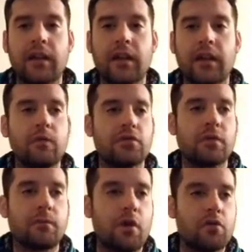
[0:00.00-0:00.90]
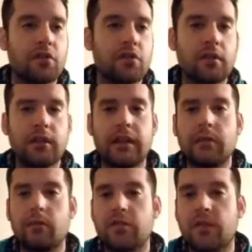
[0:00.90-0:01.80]
It was emotion, it
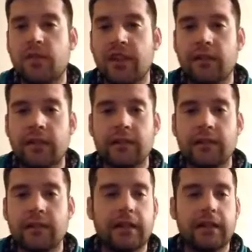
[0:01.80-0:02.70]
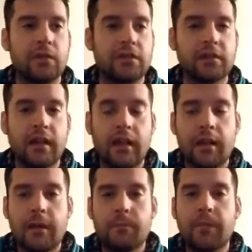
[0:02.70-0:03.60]
was feelings, it was,
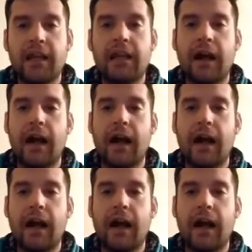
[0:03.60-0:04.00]
man,